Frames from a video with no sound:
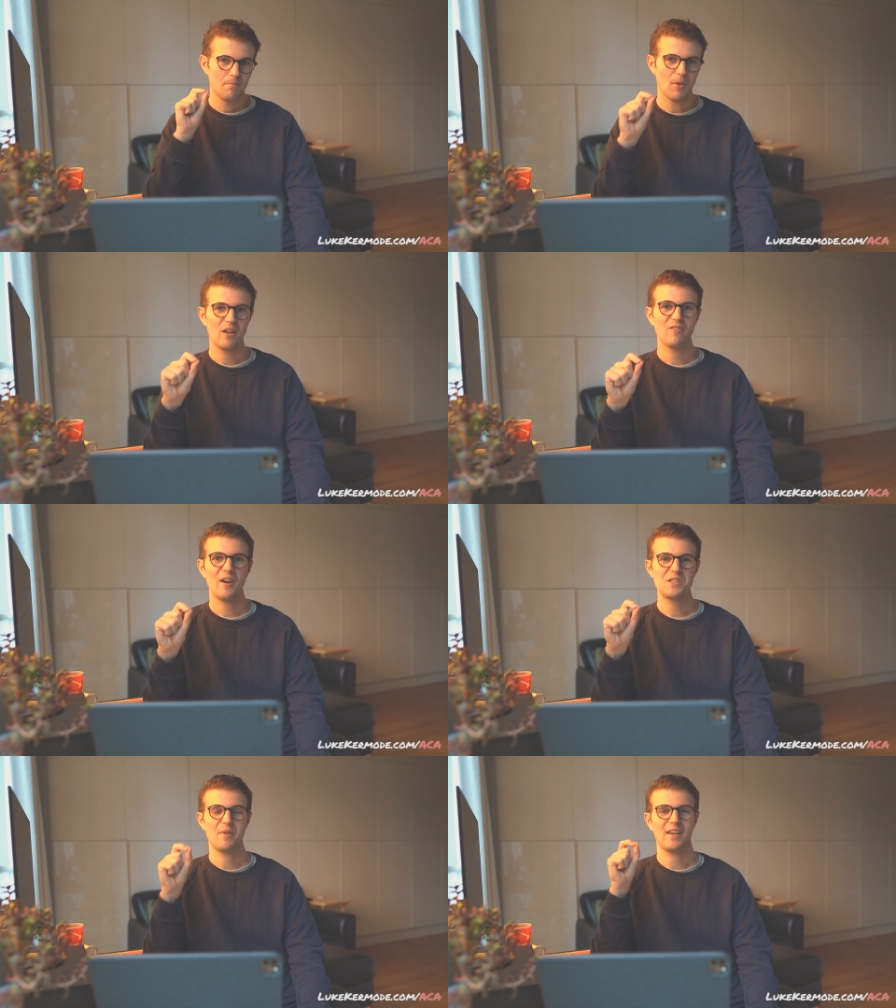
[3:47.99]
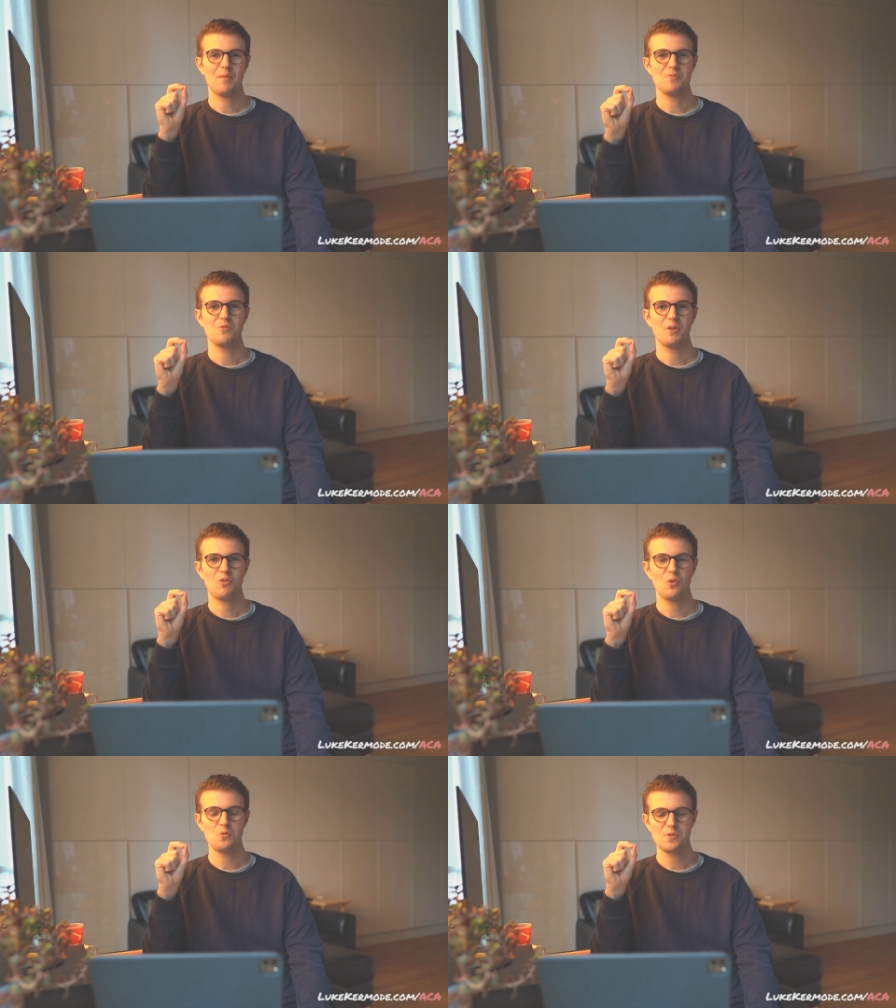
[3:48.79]
My advice when it comes to
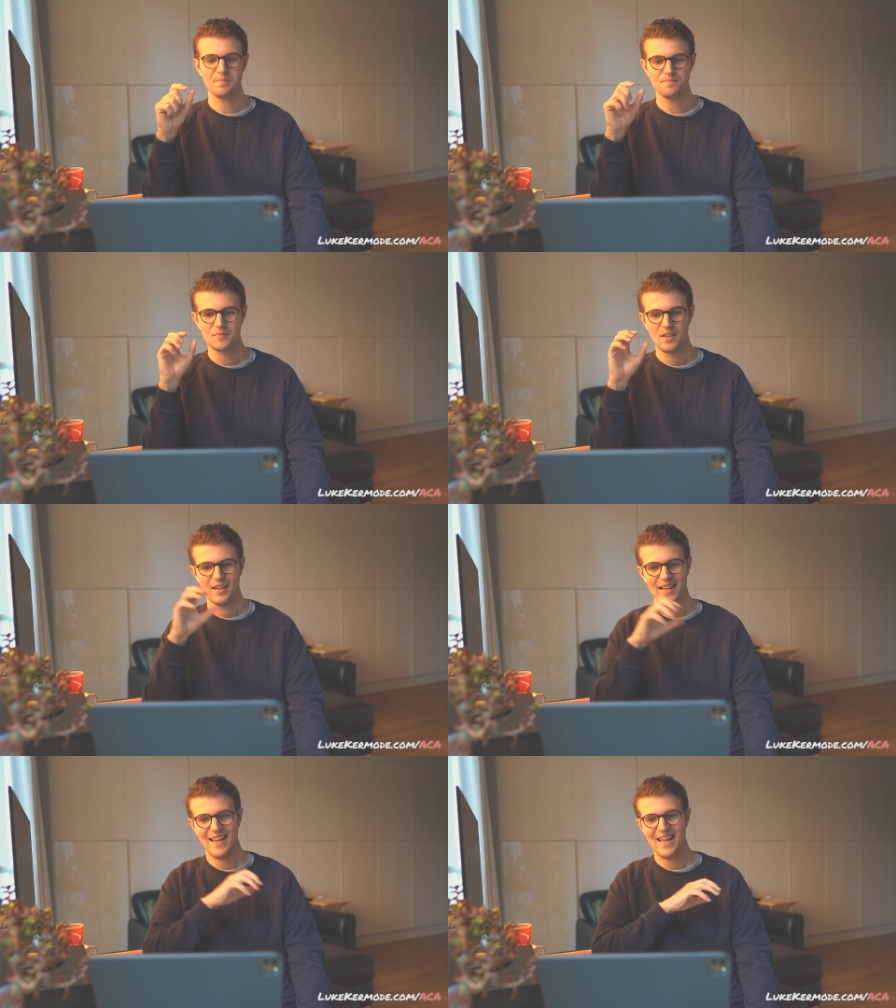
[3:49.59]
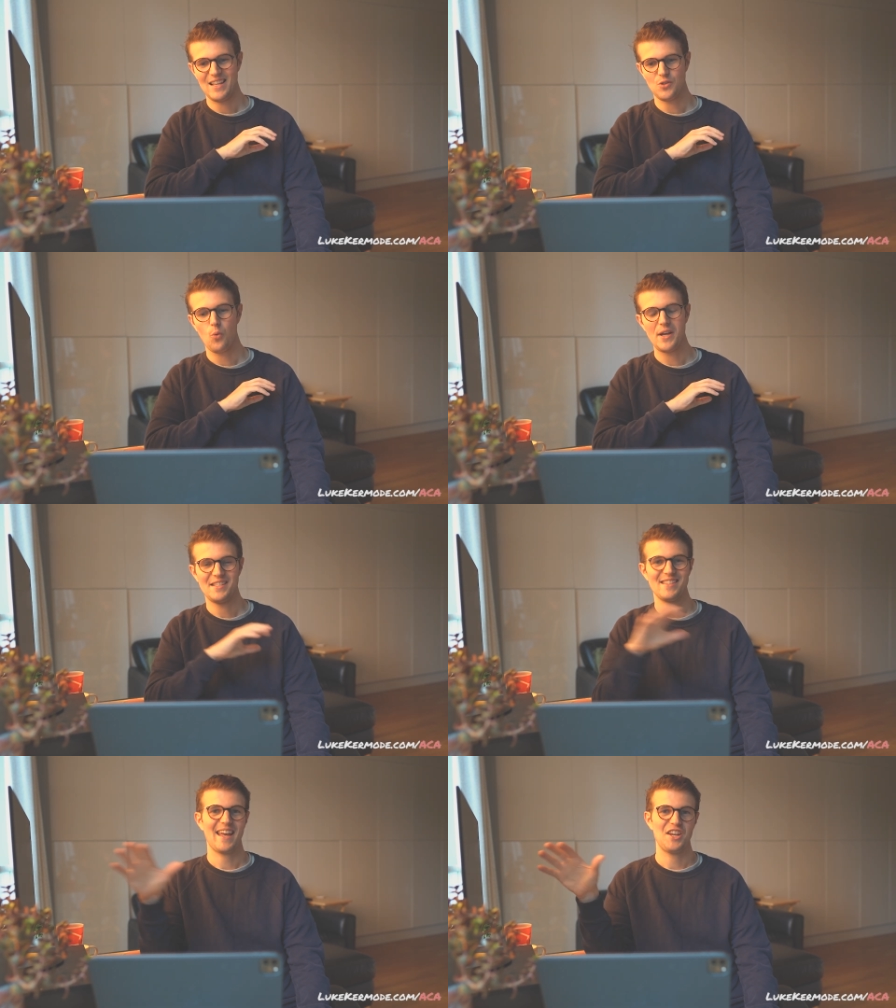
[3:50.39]
accruals is always
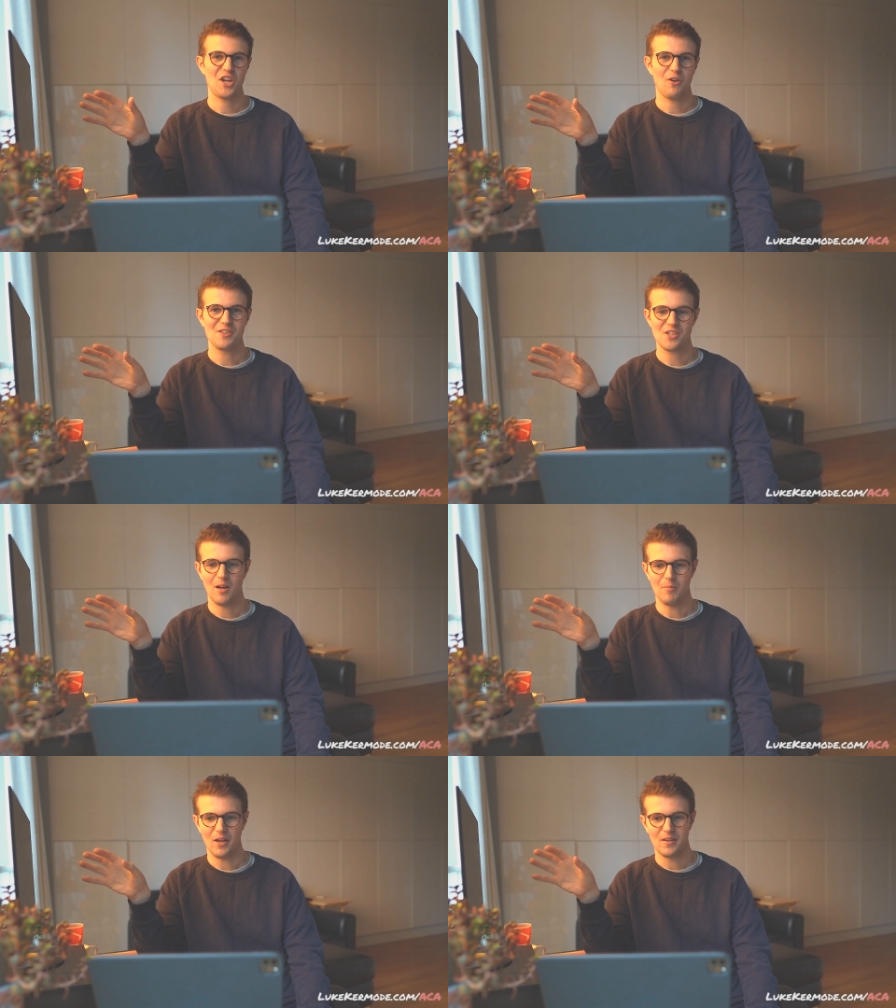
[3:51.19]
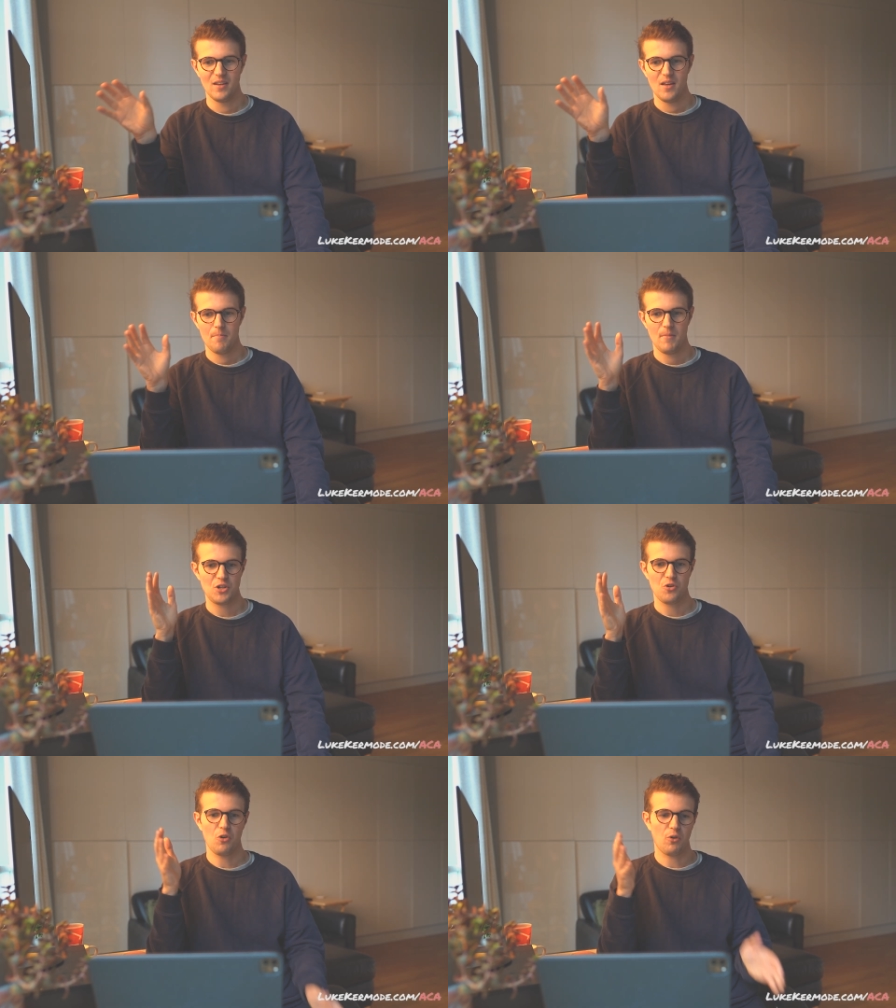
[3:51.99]
to sketch out a timeline. Make
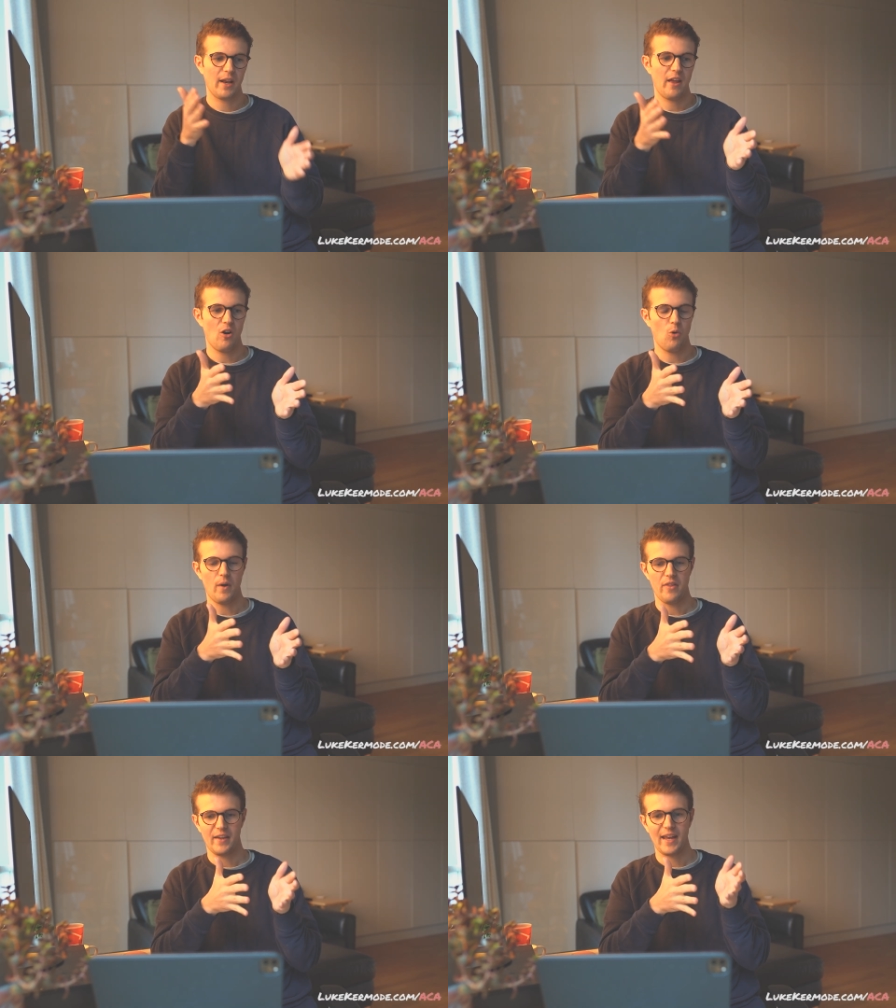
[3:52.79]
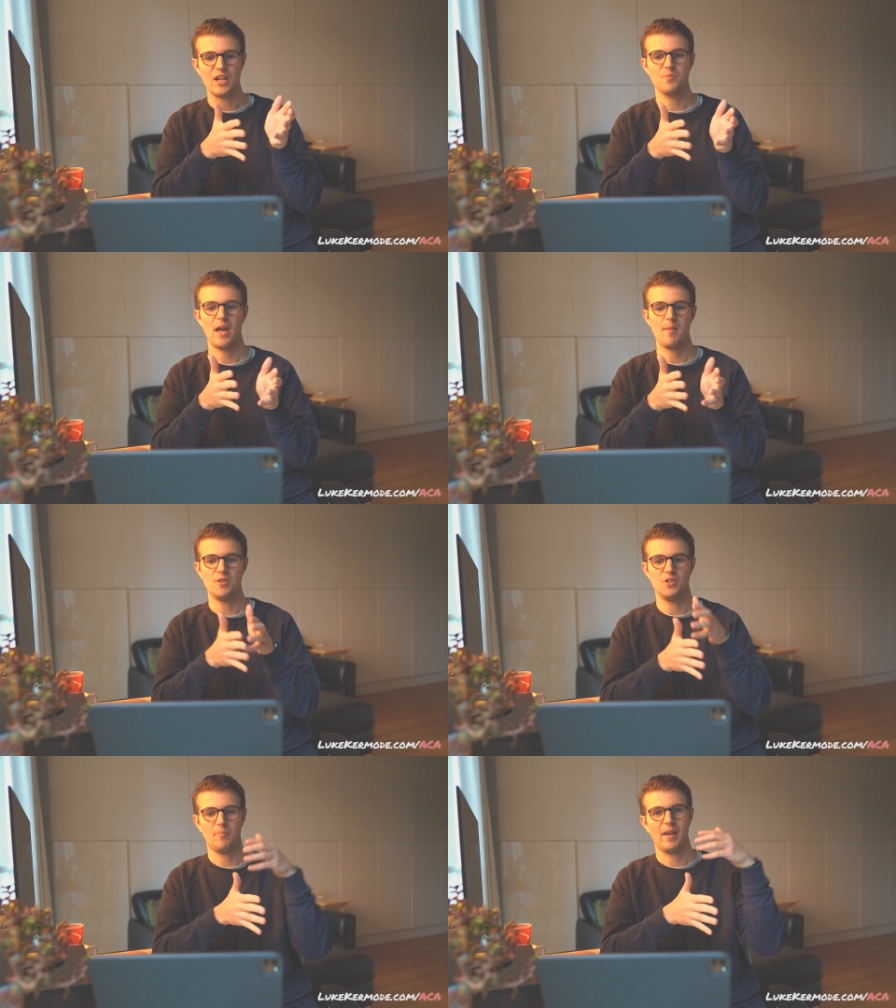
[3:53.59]
sure you're clear on whether the cash
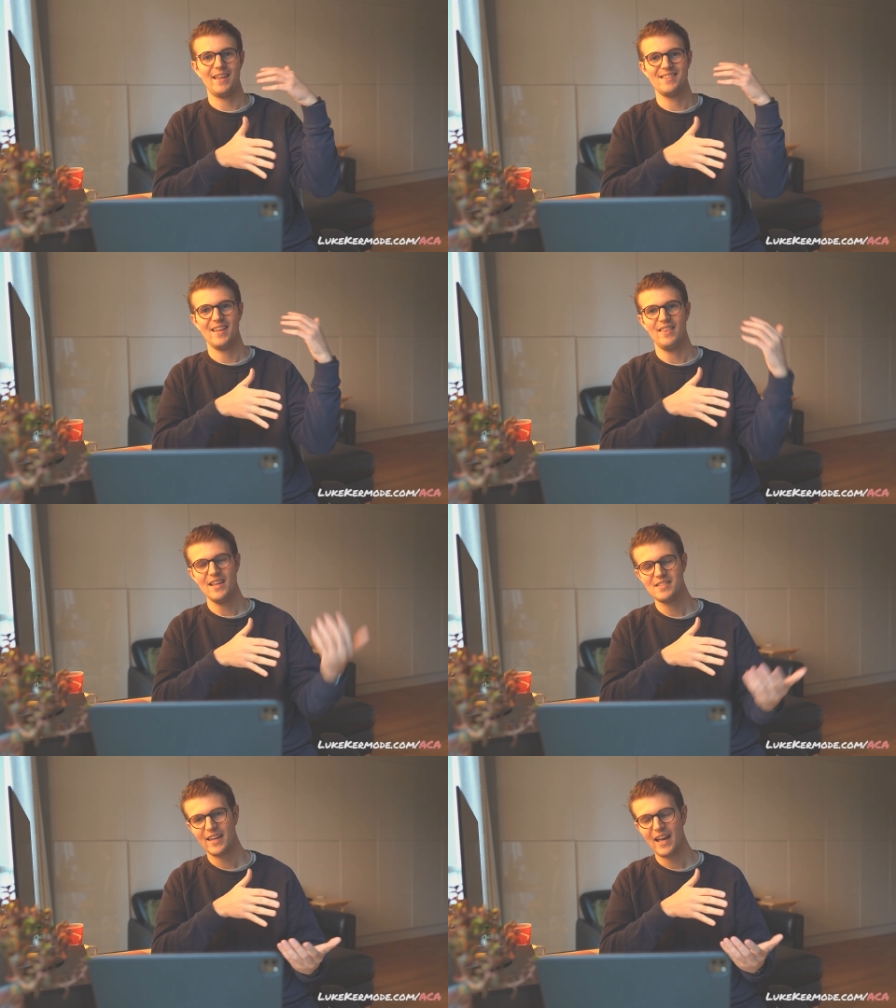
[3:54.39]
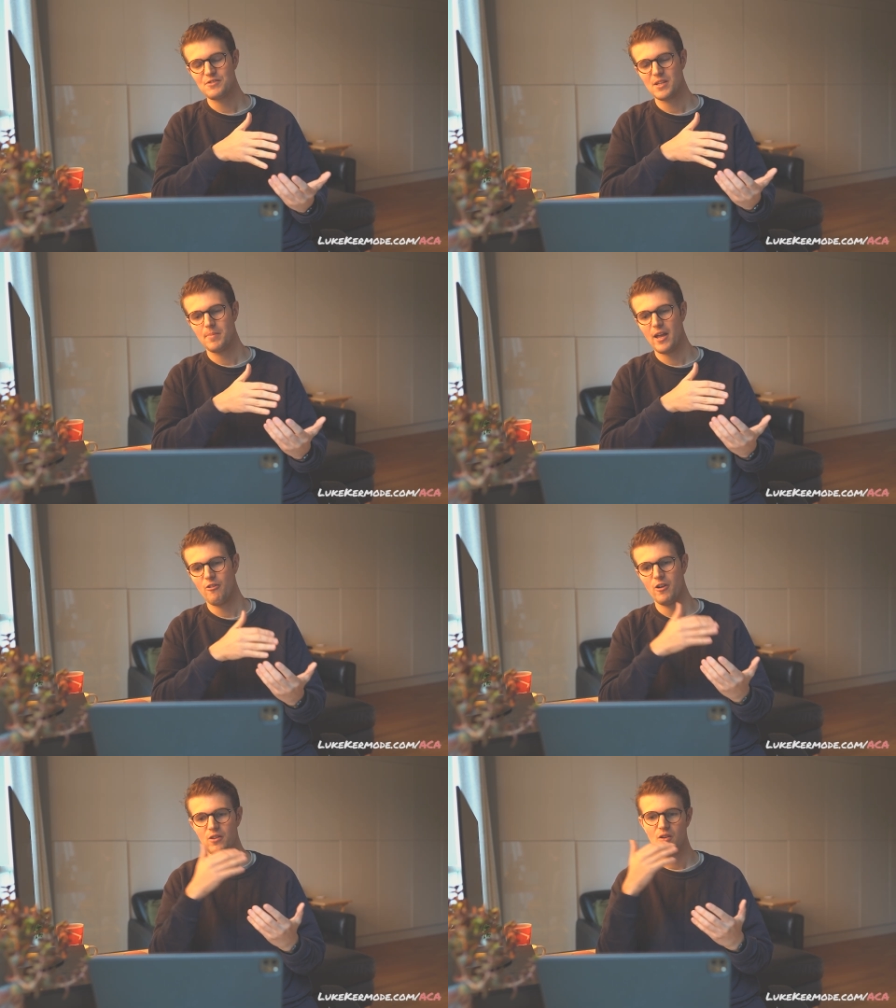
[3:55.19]
payment took place in this accounting
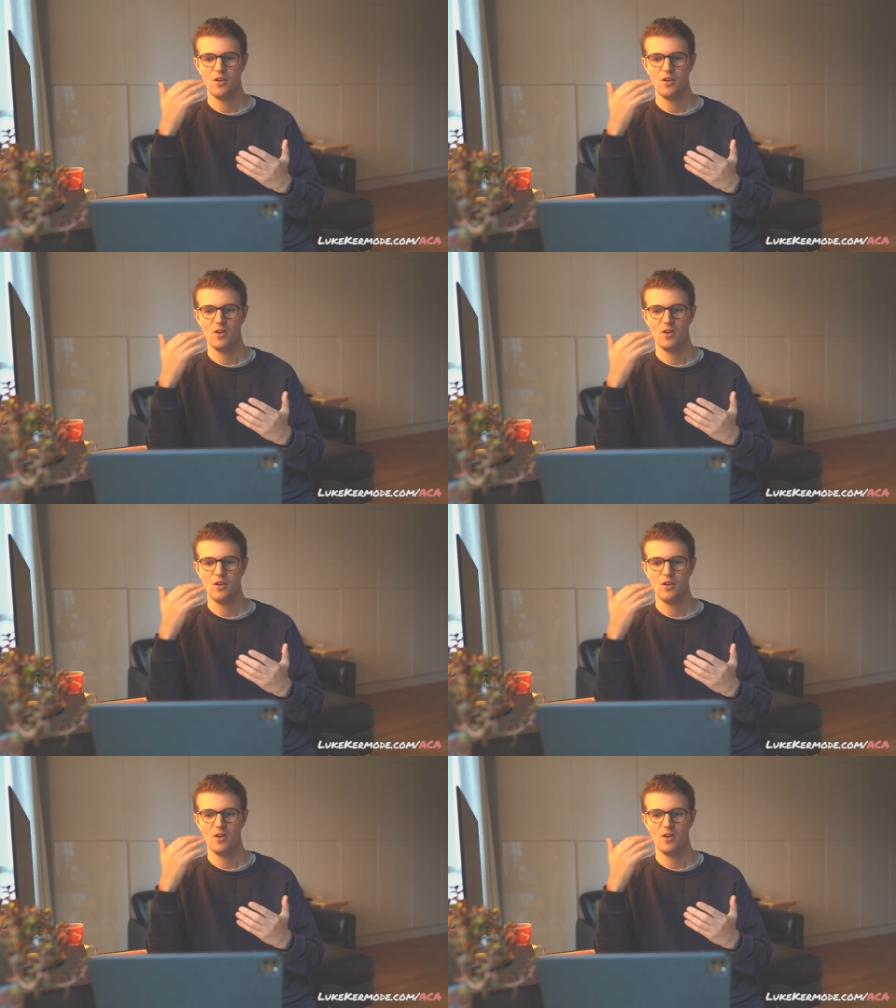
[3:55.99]
period